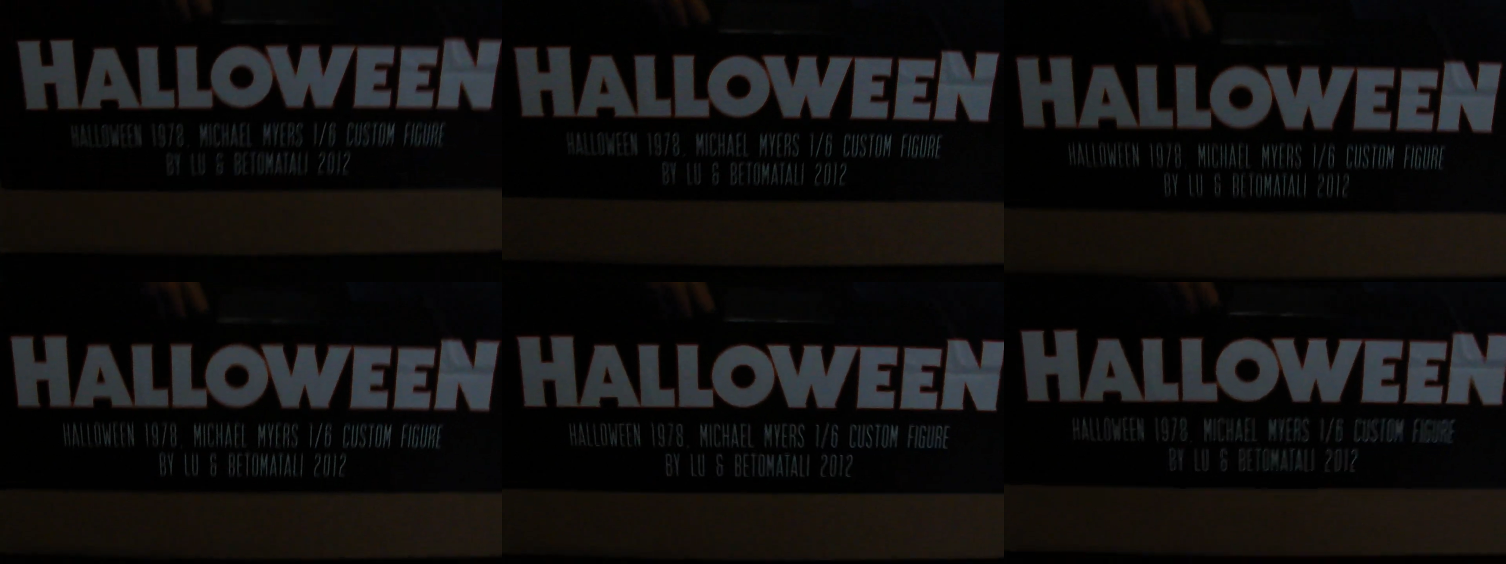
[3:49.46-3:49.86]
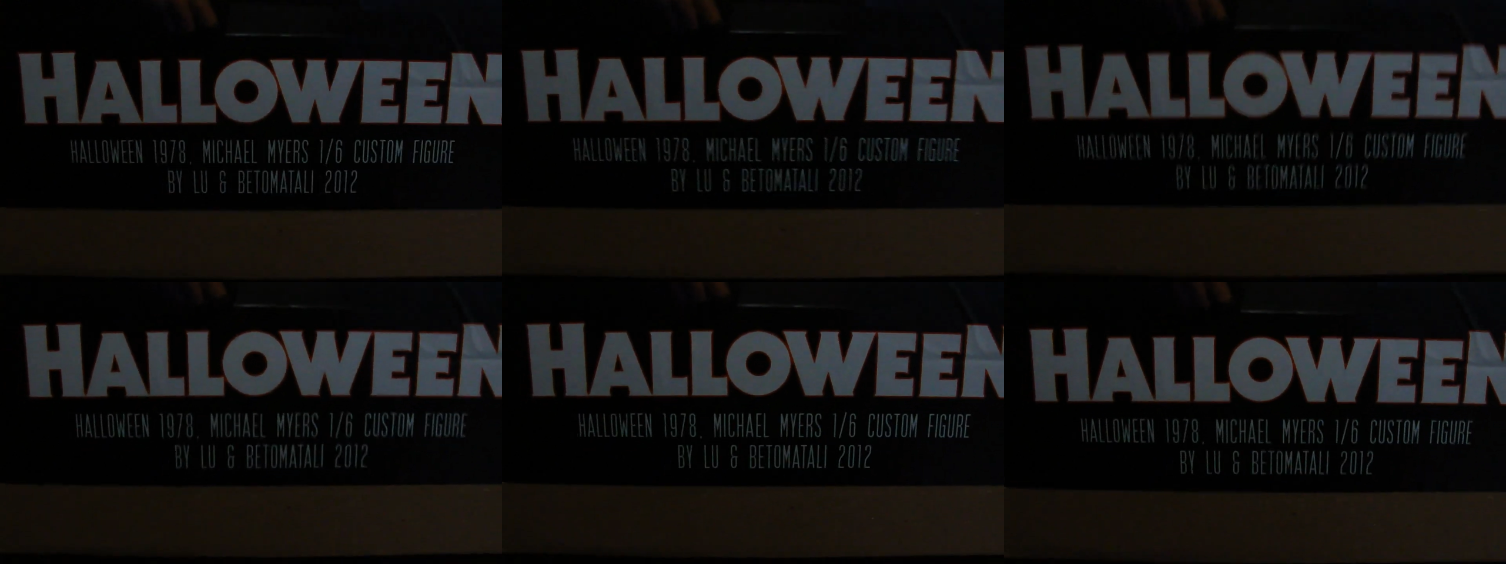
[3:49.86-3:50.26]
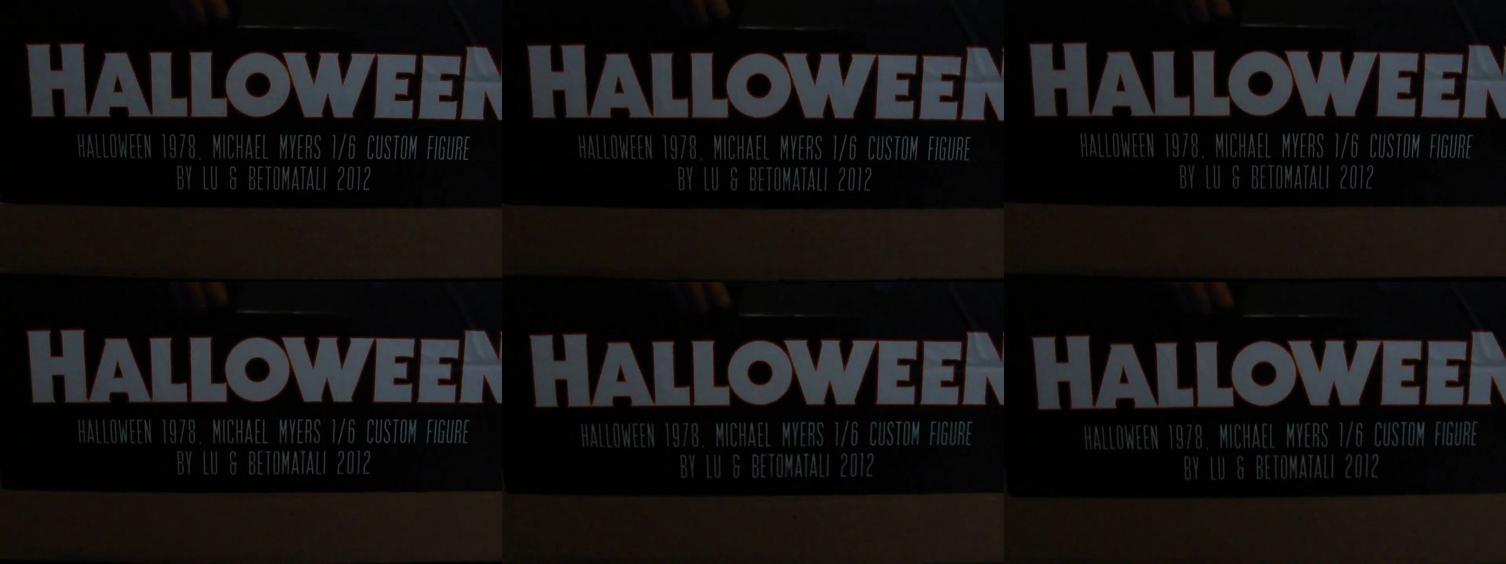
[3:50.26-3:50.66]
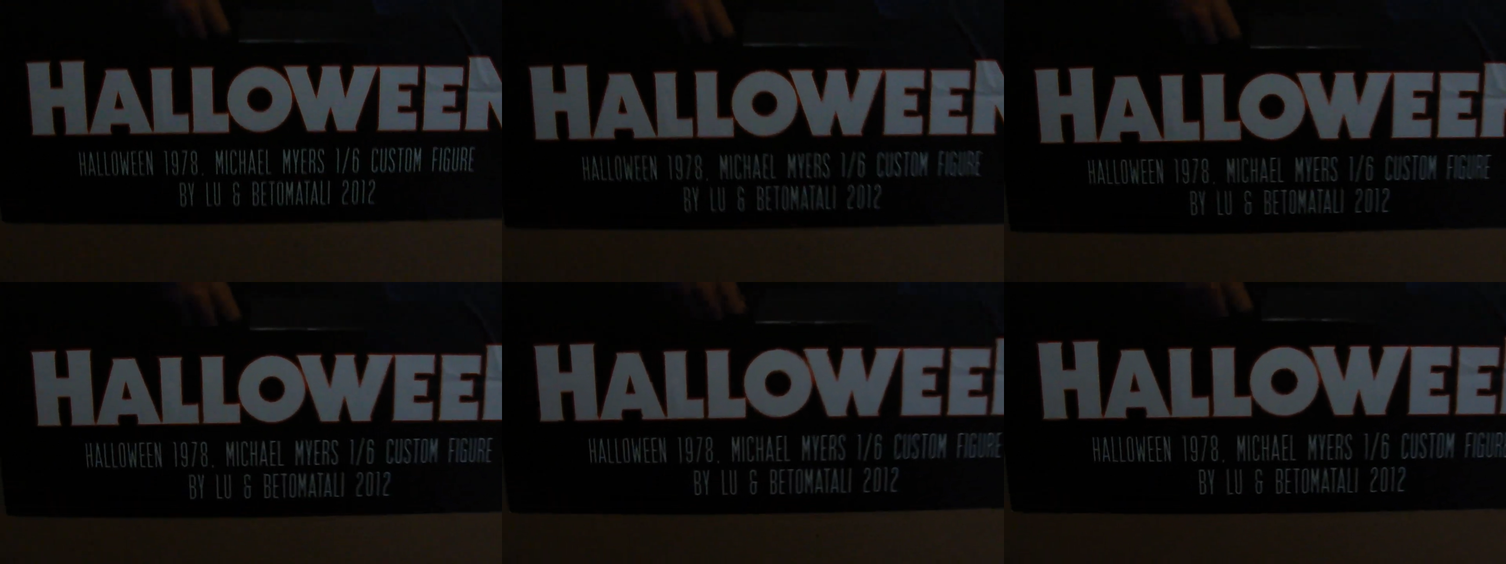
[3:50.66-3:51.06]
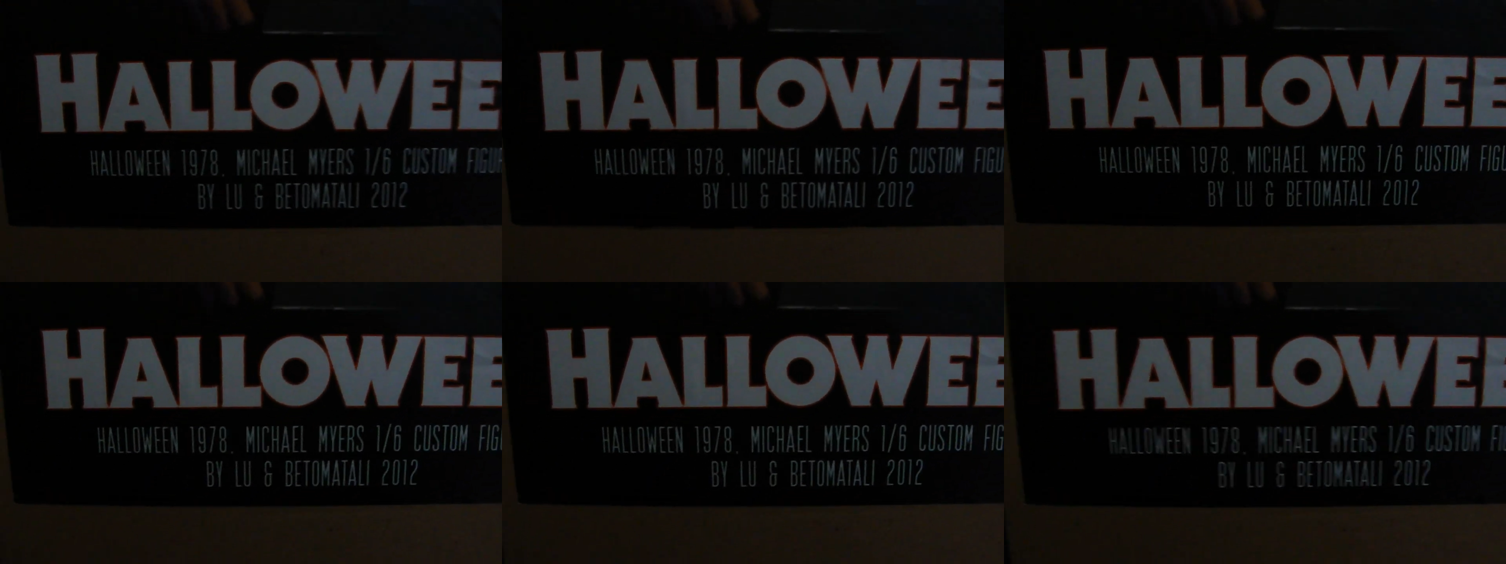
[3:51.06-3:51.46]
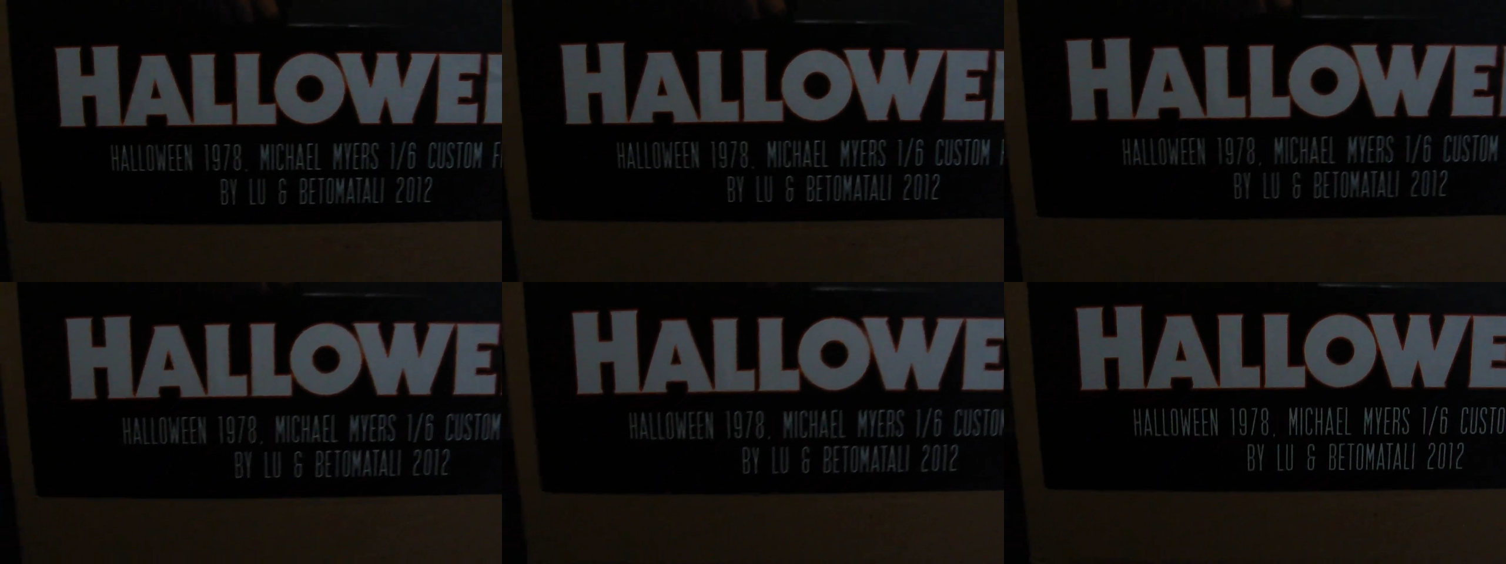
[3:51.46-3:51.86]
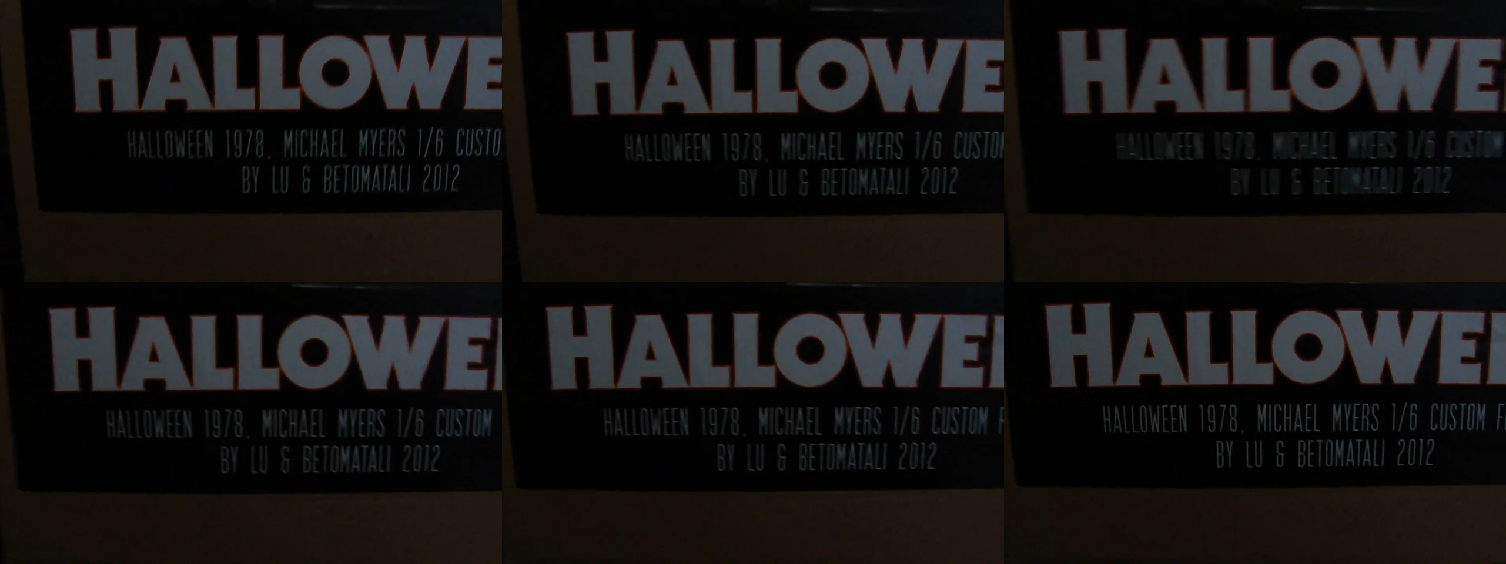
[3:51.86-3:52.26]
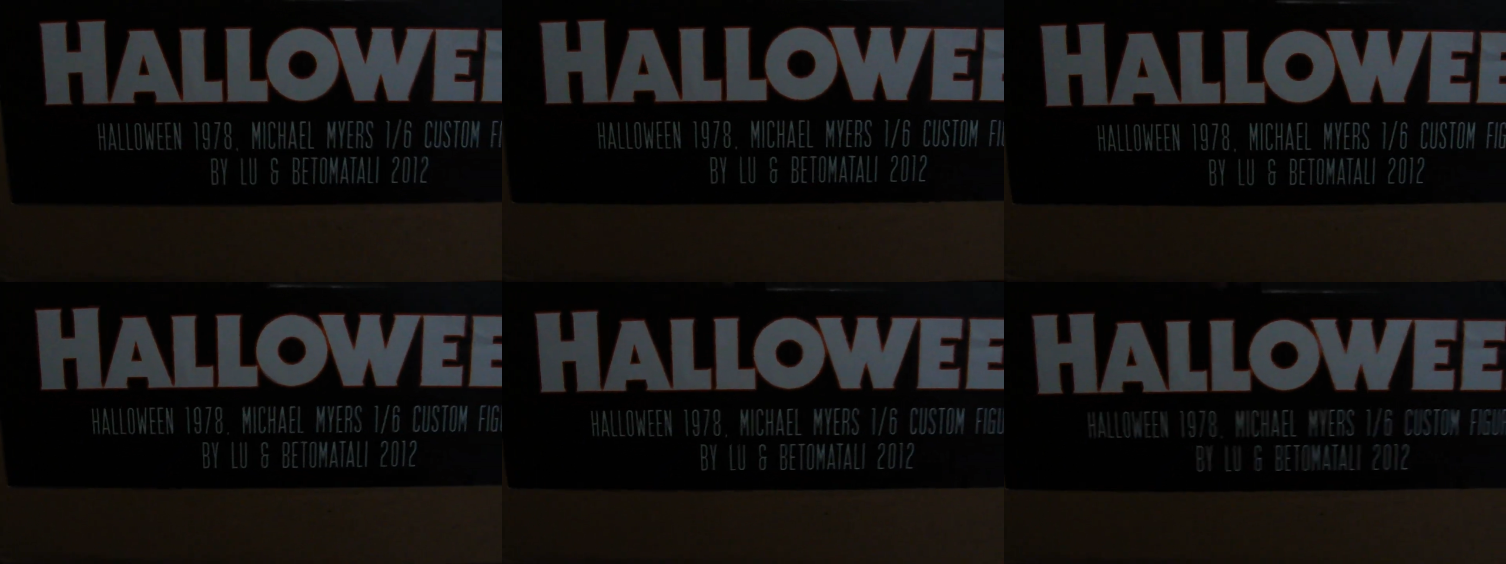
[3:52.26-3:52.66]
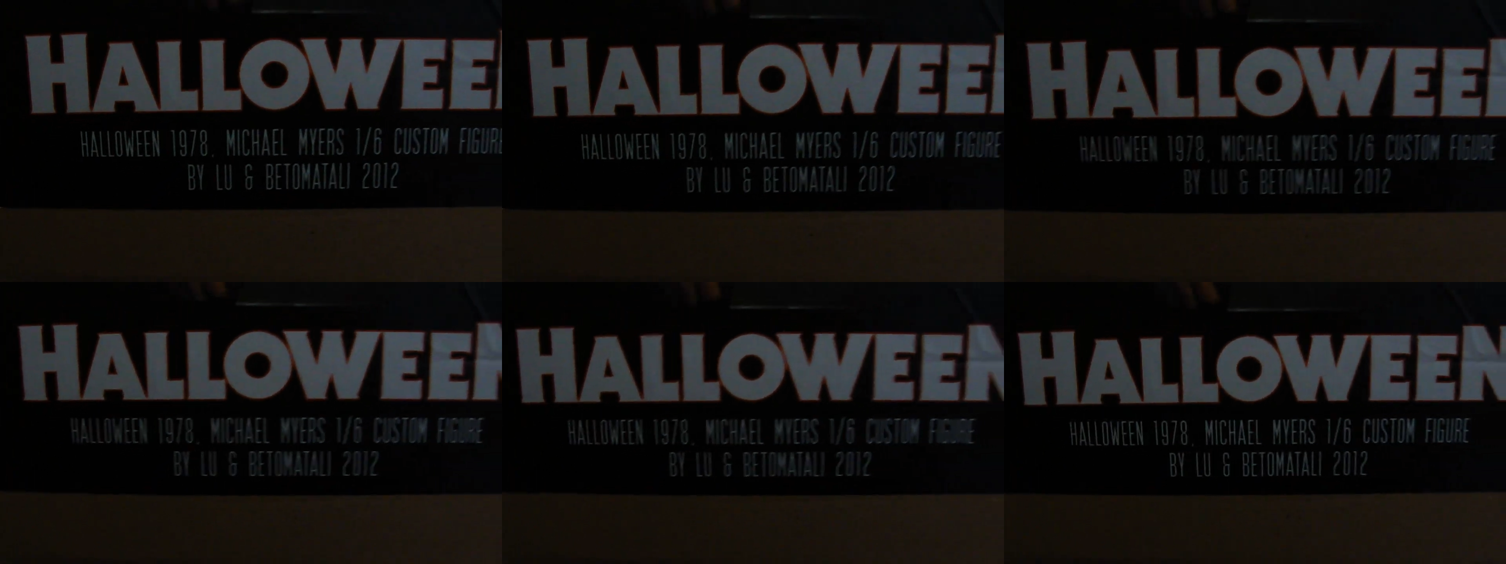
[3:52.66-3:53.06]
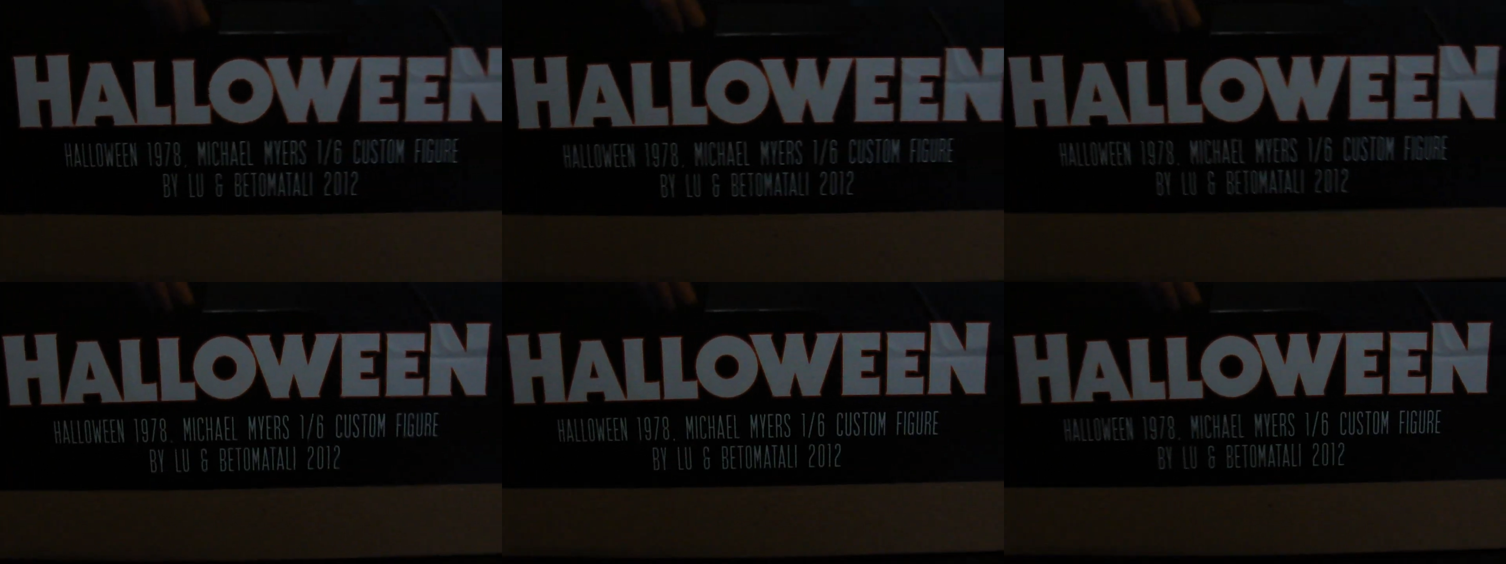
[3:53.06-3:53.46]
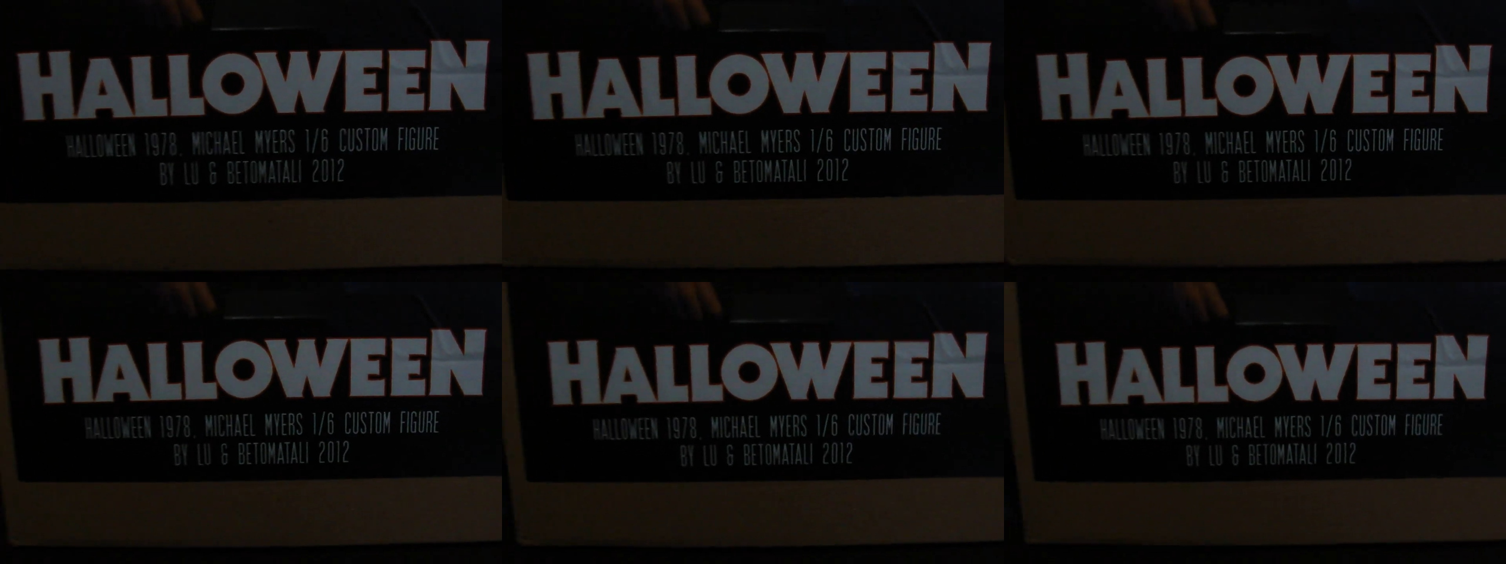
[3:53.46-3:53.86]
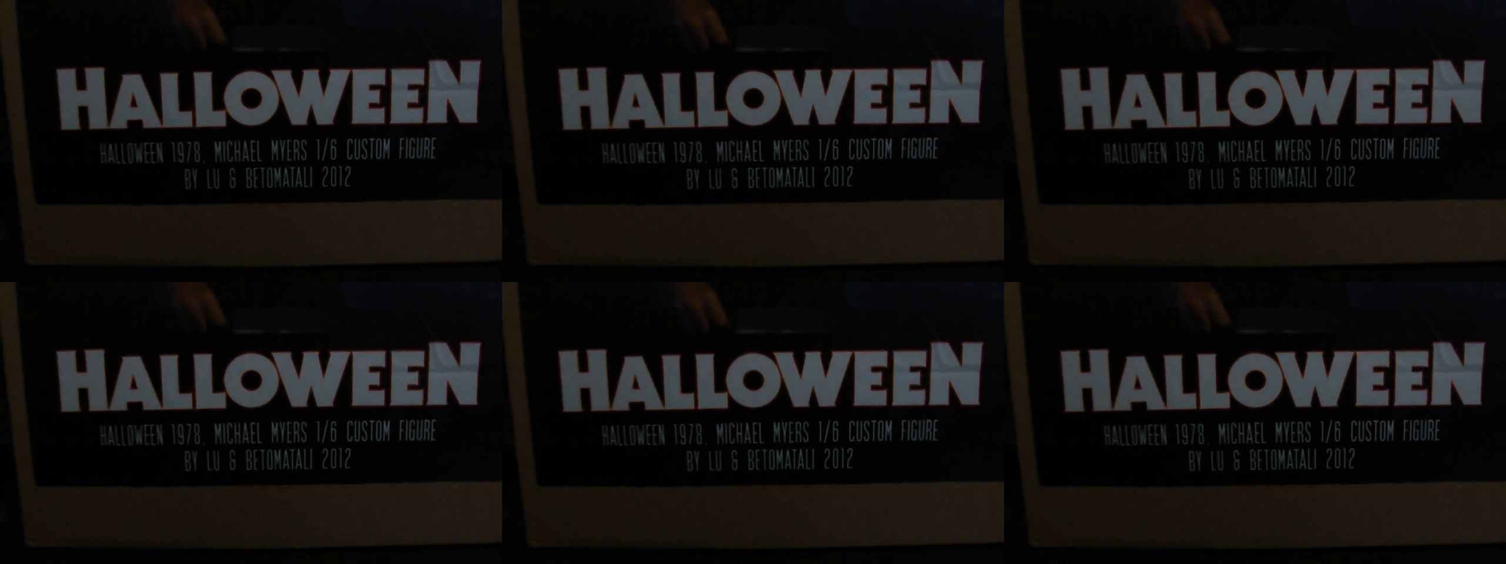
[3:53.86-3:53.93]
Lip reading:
(no speaker visible)